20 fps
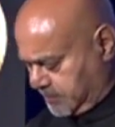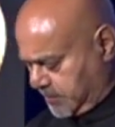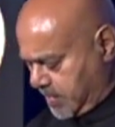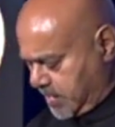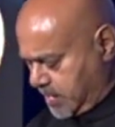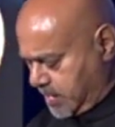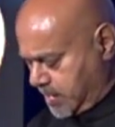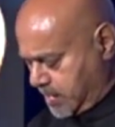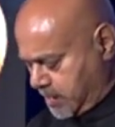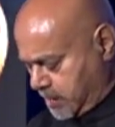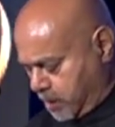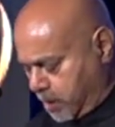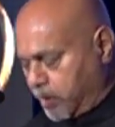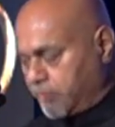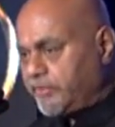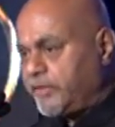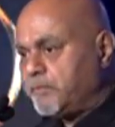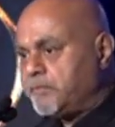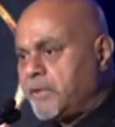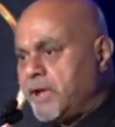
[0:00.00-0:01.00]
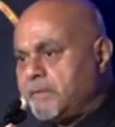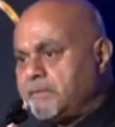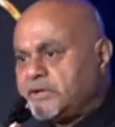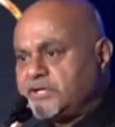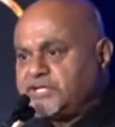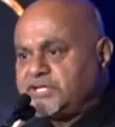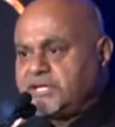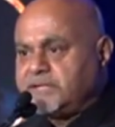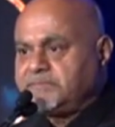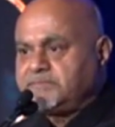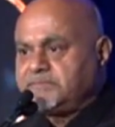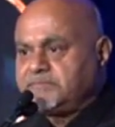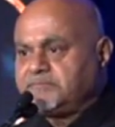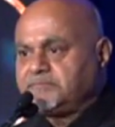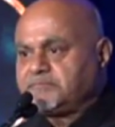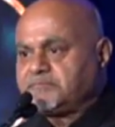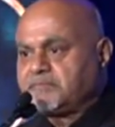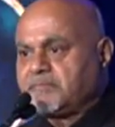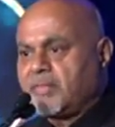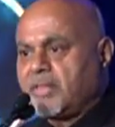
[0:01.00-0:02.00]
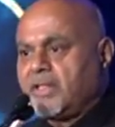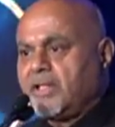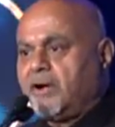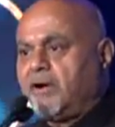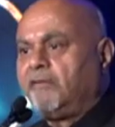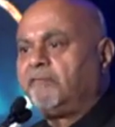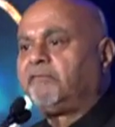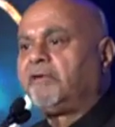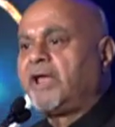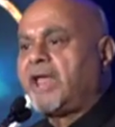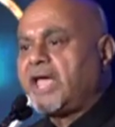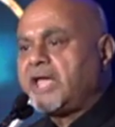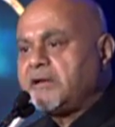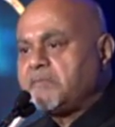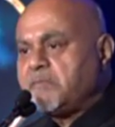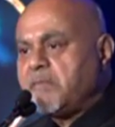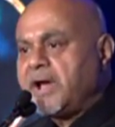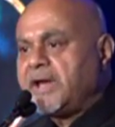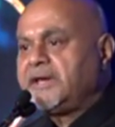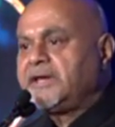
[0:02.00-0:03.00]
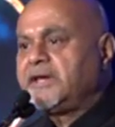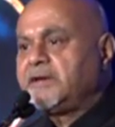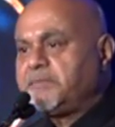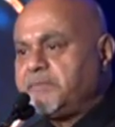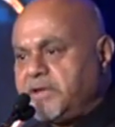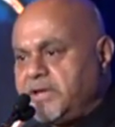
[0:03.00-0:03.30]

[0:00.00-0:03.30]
on the membership of like-minded people